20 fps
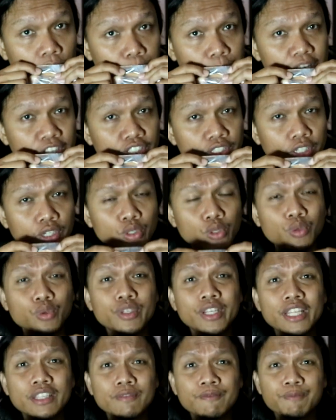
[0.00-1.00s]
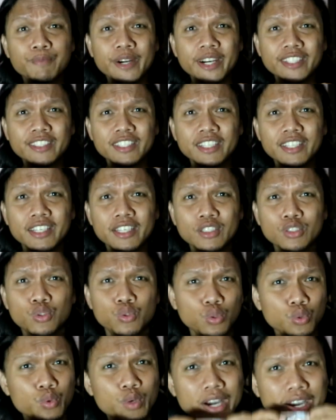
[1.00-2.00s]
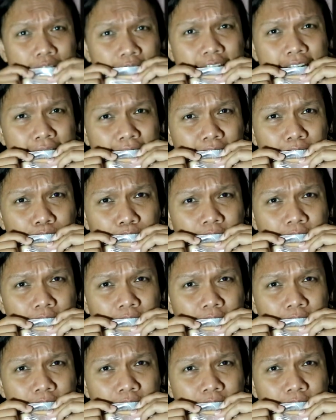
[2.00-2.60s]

Make sure you're not pressing it too hard